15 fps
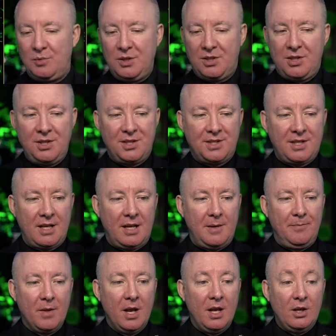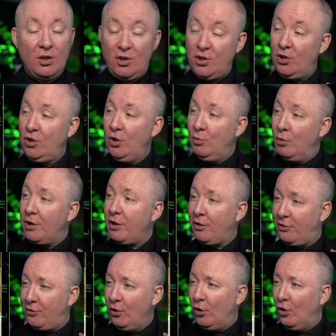which is, you would have
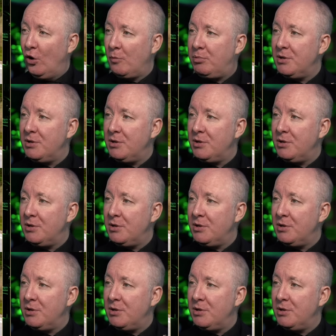thought,